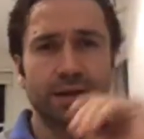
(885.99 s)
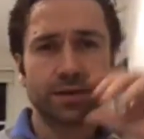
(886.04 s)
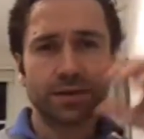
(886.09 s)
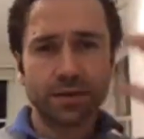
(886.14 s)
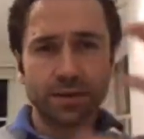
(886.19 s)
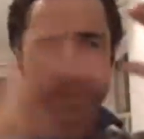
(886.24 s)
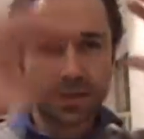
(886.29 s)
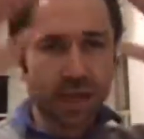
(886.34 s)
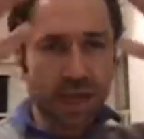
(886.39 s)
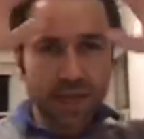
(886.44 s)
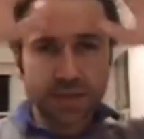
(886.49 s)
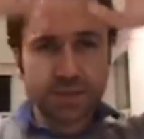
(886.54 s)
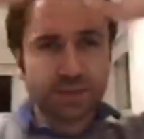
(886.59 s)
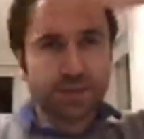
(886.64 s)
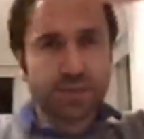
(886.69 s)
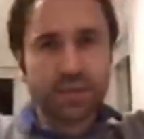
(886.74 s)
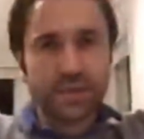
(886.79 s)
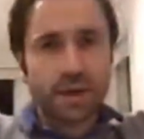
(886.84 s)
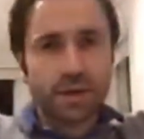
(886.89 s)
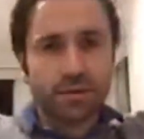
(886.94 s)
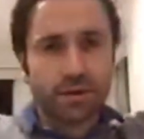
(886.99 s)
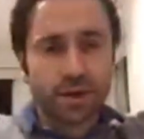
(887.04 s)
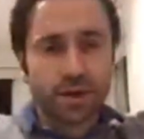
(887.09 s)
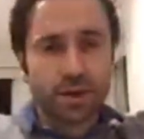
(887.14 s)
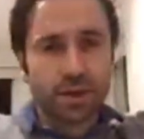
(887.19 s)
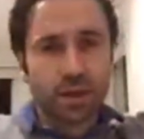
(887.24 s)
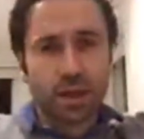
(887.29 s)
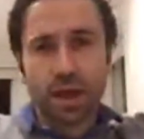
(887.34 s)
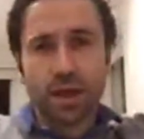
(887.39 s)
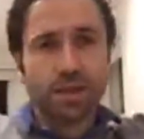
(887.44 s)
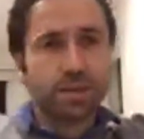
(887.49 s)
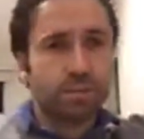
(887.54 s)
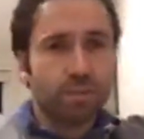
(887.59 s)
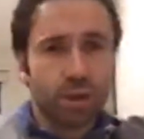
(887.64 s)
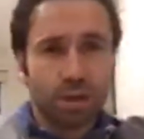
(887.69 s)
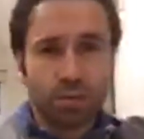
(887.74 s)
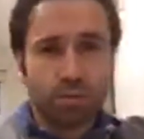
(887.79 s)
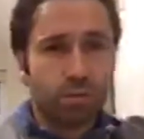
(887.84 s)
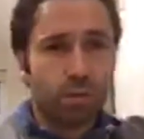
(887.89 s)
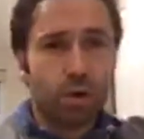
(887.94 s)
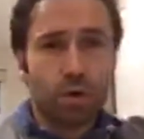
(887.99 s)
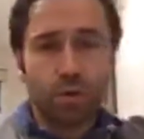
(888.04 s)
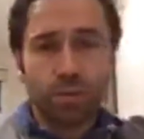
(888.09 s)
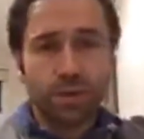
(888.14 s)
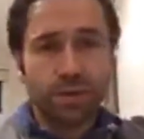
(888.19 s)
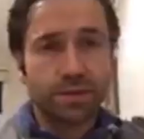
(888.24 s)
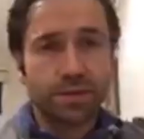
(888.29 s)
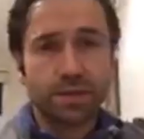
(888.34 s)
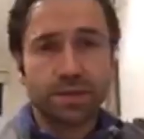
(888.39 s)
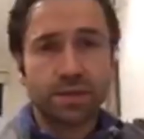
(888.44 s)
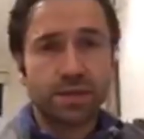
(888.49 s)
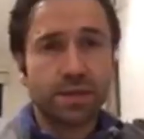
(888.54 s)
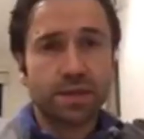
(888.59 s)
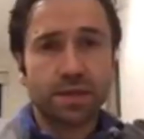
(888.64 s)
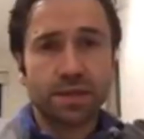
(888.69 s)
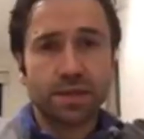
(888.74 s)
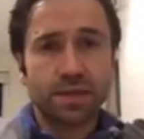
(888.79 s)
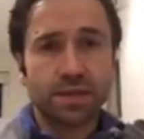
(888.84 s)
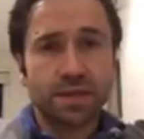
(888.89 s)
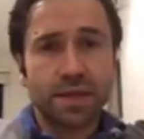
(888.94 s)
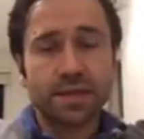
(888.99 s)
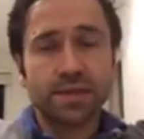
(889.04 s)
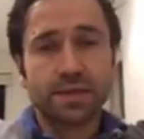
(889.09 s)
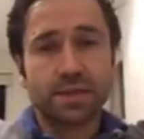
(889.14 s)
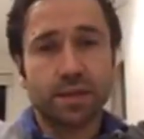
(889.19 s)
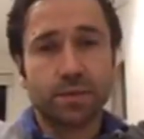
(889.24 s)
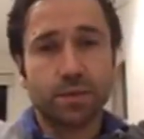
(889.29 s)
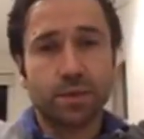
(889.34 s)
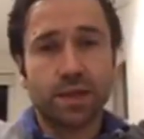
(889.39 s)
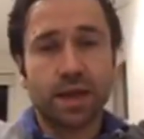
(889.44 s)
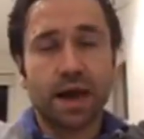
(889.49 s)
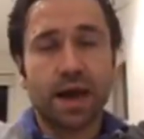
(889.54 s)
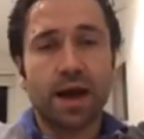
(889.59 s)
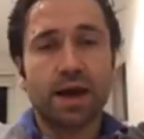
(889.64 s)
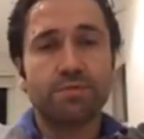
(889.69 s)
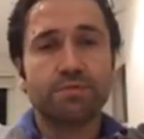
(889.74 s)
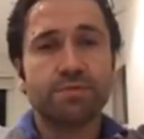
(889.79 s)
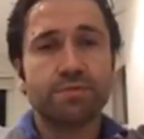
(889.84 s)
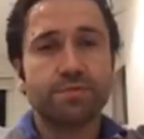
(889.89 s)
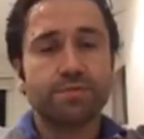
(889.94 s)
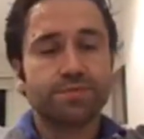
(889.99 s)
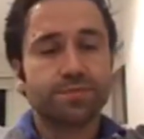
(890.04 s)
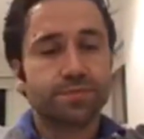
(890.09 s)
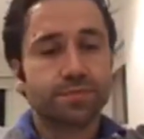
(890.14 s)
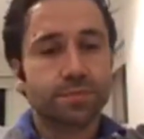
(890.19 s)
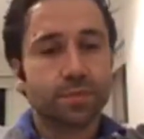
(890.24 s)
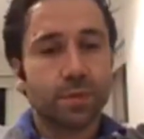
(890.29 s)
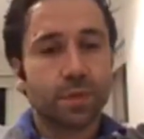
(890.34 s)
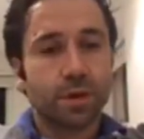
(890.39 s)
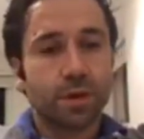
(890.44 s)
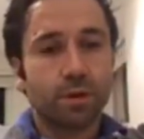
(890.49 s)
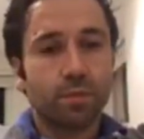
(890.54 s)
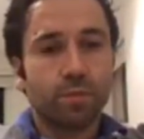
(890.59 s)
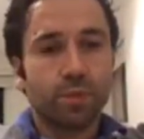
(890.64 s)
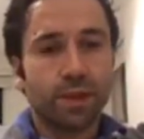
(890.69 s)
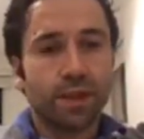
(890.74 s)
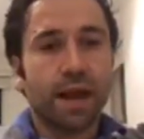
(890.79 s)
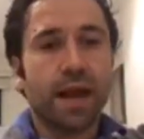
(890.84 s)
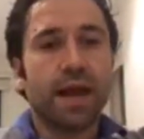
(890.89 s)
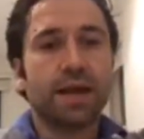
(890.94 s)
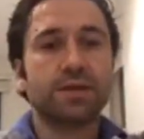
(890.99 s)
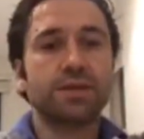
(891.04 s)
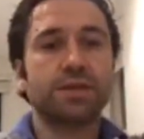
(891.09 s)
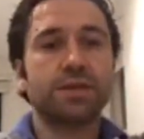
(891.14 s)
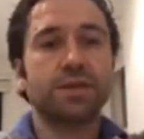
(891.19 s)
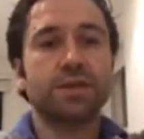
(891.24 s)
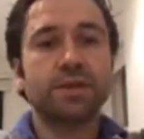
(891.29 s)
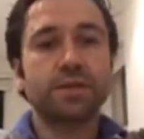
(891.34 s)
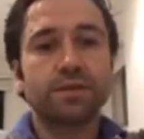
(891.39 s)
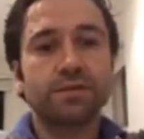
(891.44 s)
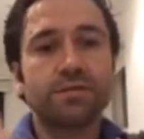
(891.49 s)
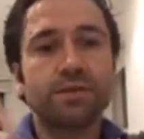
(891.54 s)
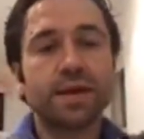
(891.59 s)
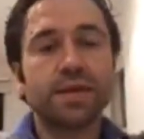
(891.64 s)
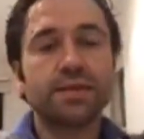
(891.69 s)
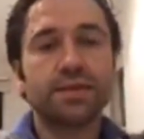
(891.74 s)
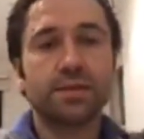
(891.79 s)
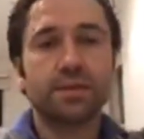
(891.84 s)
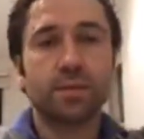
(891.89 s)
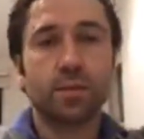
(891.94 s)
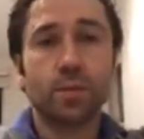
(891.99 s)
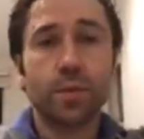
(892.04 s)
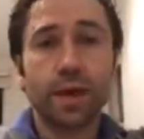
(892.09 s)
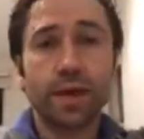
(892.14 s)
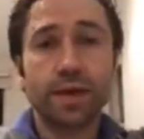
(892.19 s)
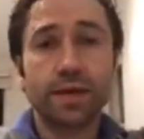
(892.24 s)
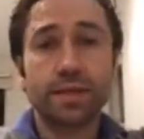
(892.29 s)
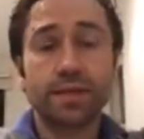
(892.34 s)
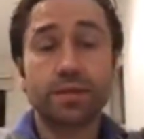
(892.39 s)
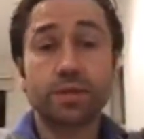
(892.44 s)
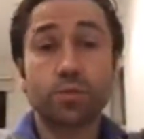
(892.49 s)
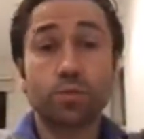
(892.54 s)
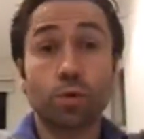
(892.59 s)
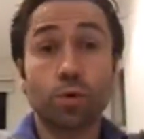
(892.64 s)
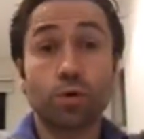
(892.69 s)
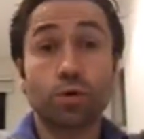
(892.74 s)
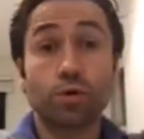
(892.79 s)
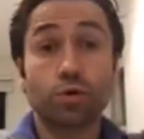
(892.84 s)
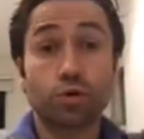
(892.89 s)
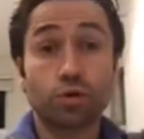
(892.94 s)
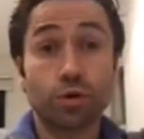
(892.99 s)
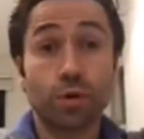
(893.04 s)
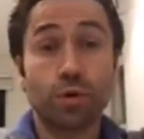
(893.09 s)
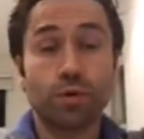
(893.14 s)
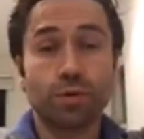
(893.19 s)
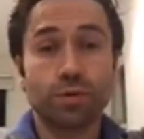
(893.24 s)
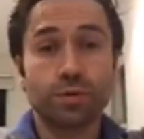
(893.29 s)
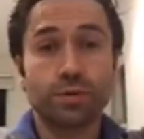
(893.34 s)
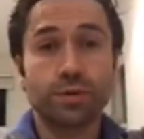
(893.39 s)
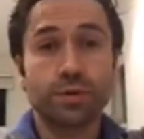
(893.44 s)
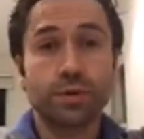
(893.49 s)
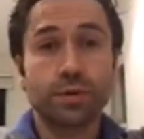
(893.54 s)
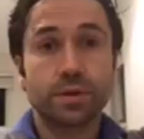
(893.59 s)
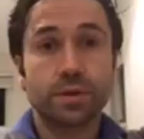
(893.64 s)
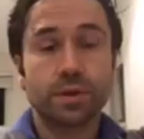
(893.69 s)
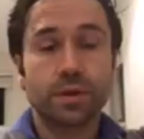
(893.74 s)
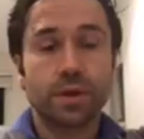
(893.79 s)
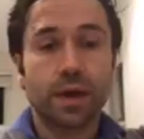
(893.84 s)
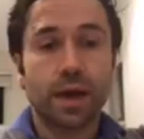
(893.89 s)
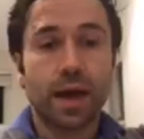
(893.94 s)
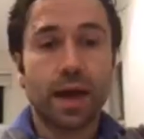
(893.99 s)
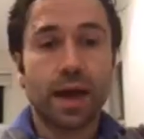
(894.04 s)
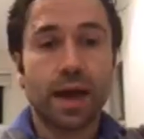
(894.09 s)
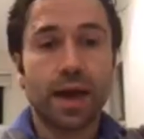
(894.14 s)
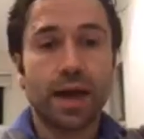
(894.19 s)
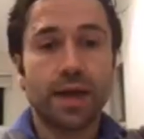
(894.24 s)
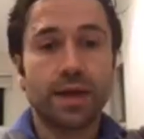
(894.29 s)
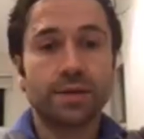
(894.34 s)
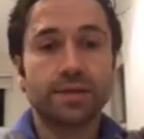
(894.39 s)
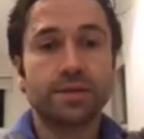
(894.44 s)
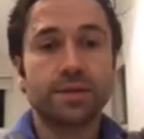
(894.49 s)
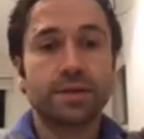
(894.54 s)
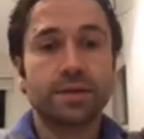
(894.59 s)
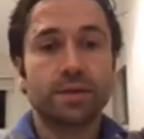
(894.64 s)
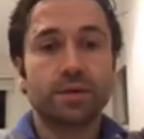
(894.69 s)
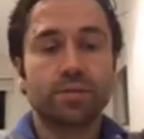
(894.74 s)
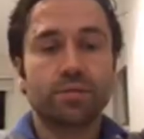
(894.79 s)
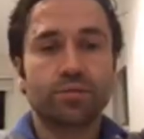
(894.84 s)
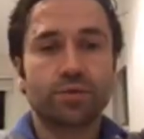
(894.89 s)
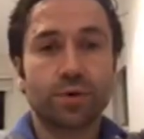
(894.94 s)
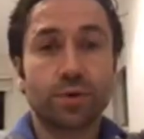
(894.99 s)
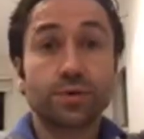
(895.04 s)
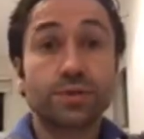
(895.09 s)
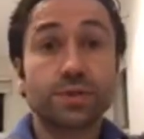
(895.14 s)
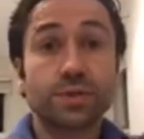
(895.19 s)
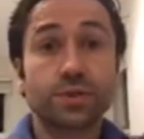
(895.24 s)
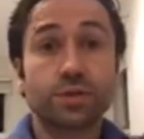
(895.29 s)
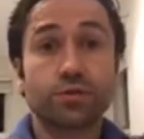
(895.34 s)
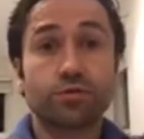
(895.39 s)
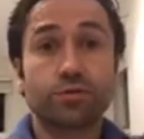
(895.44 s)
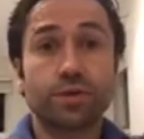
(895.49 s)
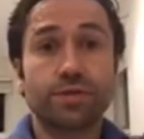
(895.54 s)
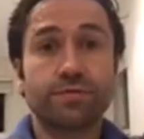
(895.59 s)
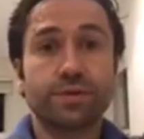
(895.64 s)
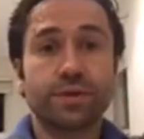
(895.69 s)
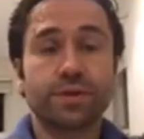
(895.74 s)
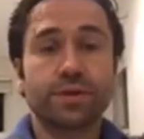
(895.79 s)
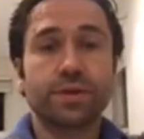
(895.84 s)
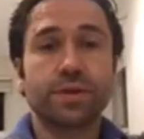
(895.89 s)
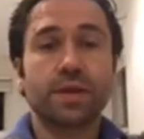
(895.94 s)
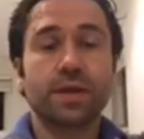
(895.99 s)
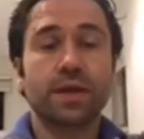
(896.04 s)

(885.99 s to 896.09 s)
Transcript: on this esoteric light bulb moment that Nikola Tesla would have, but actually innovate in a way that's more controlled and process driven